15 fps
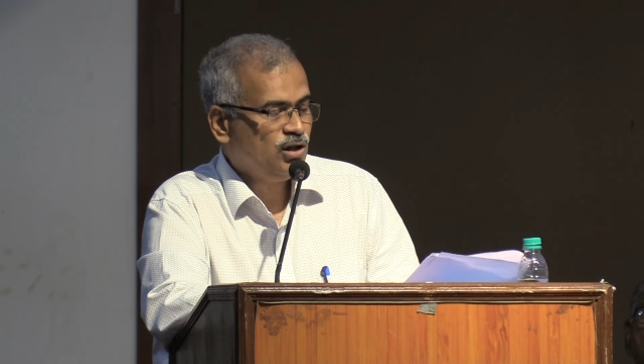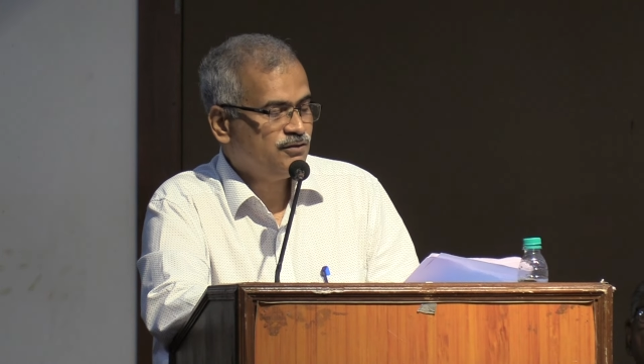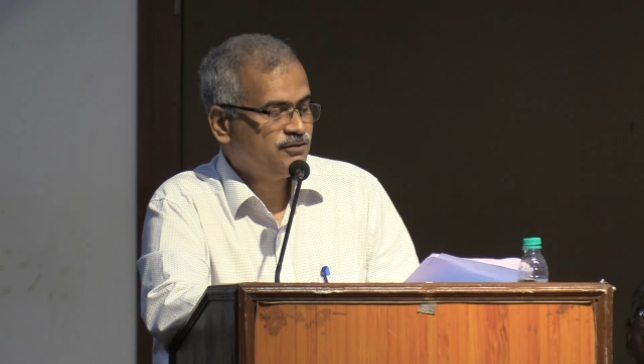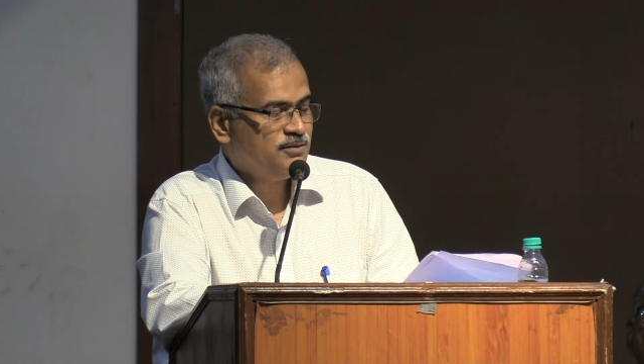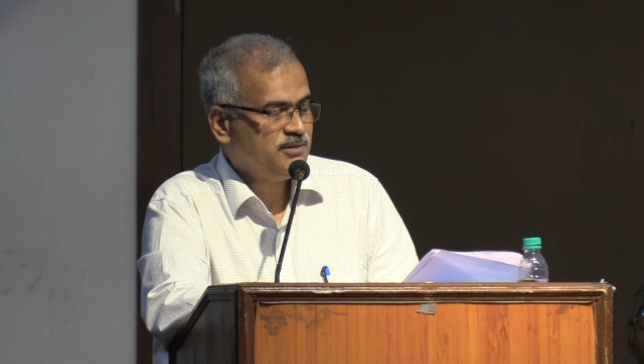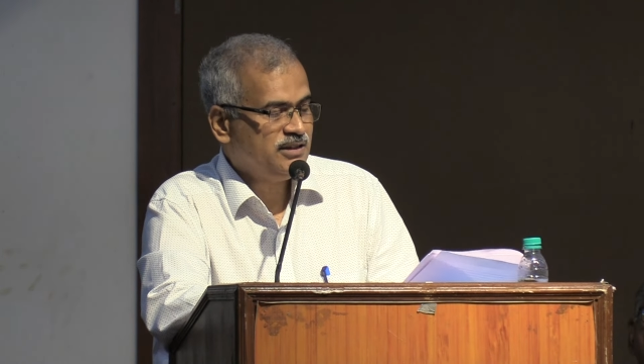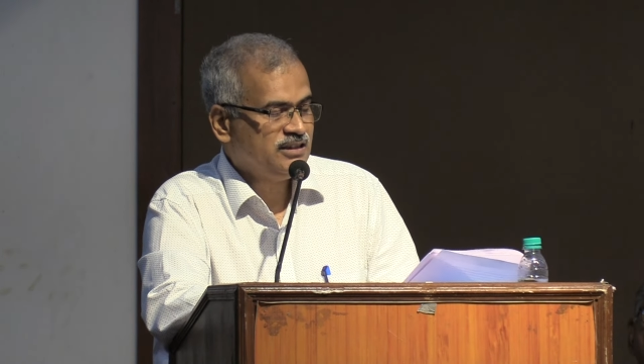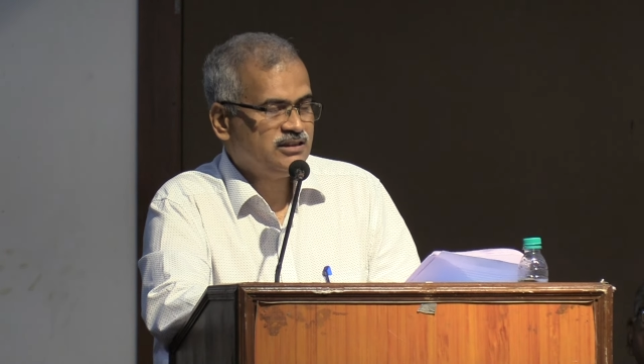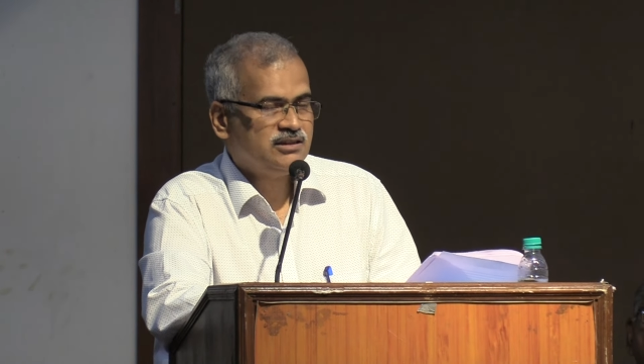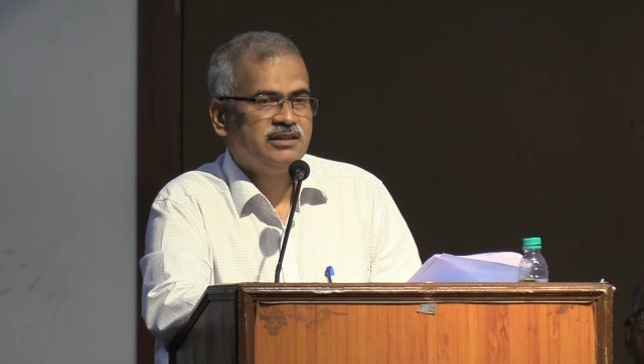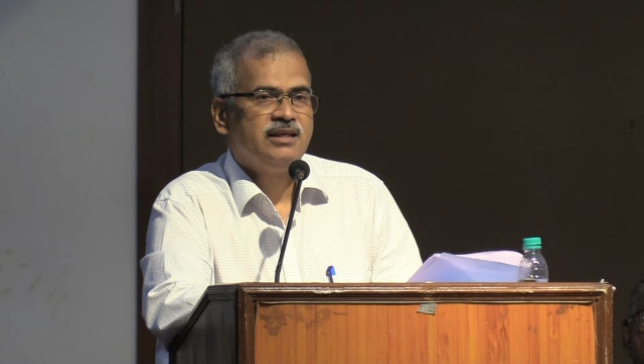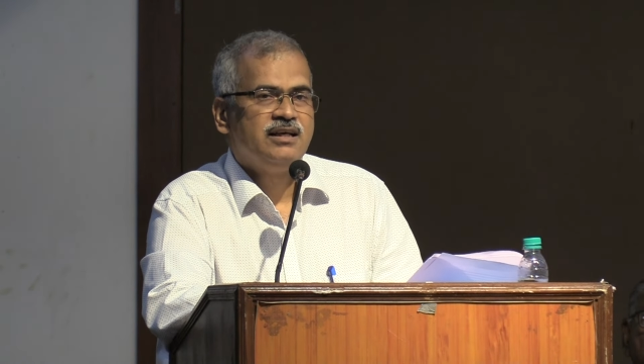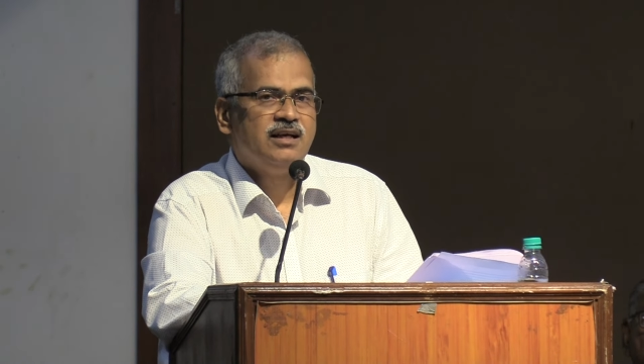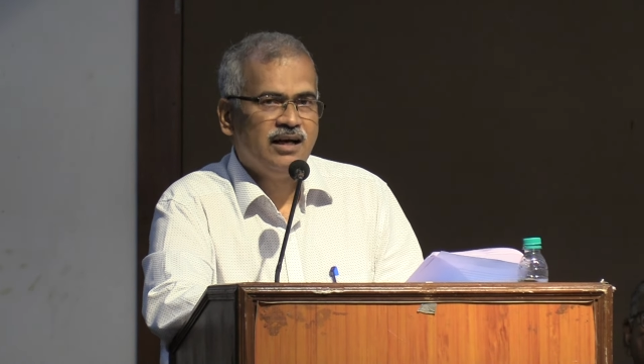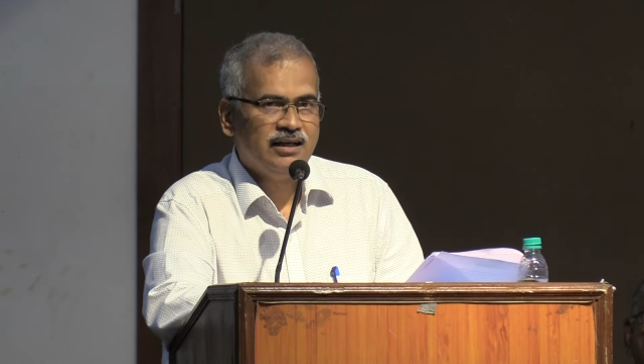of her
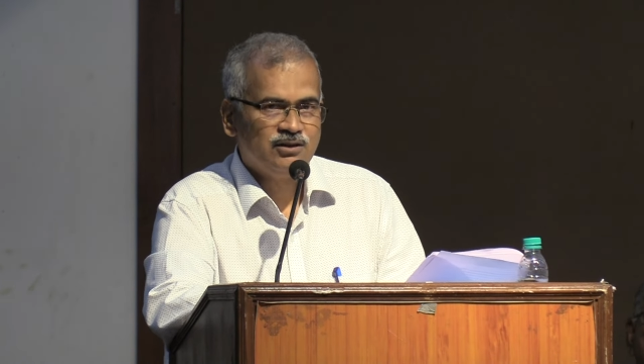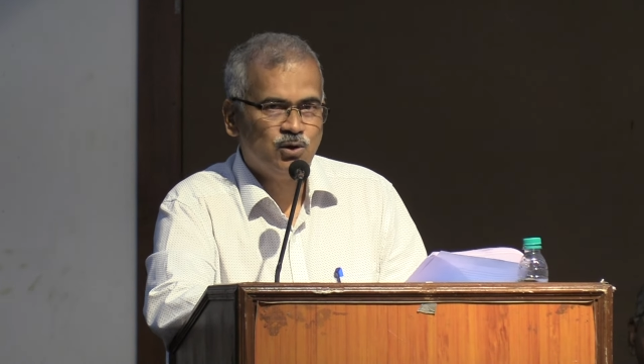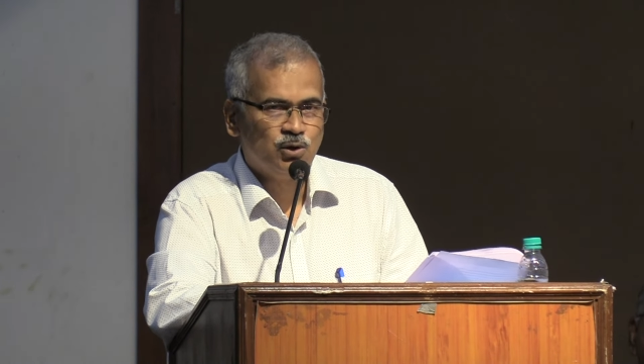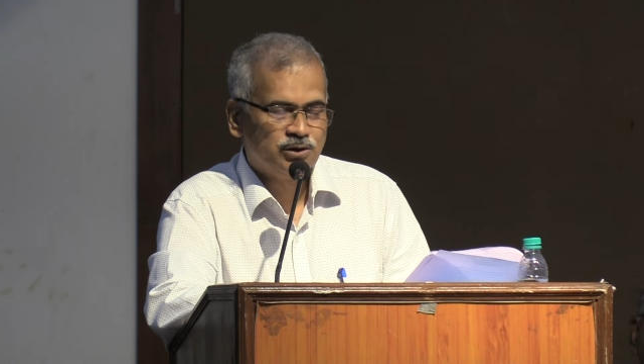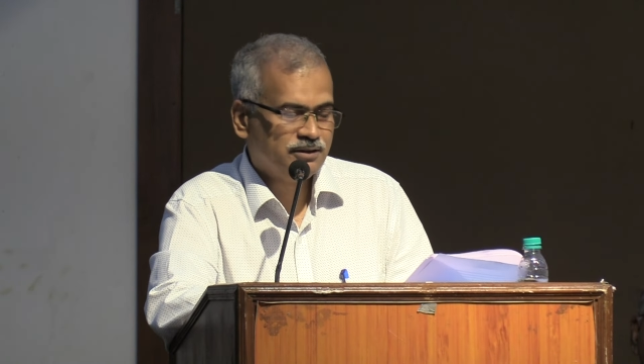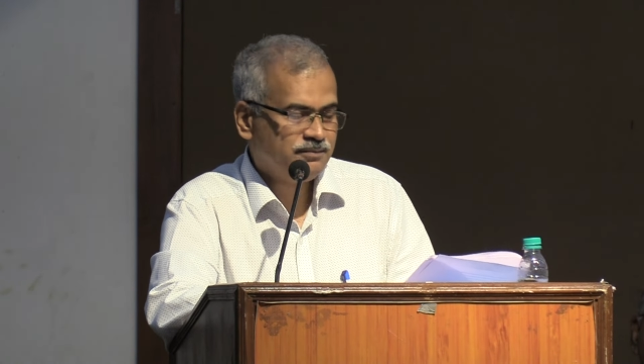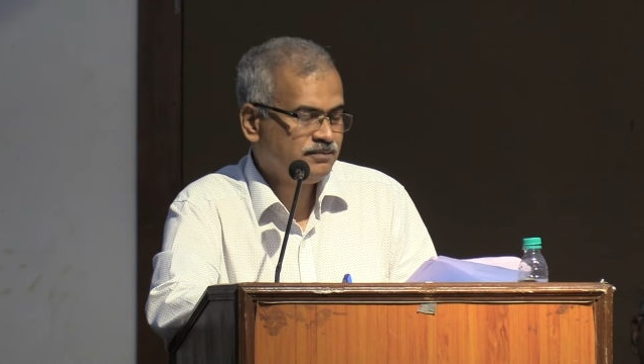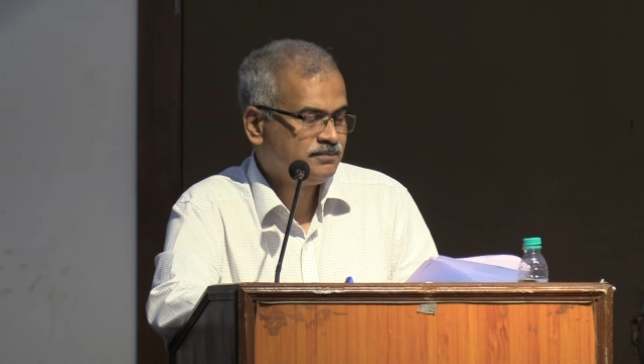ministry. Unquote.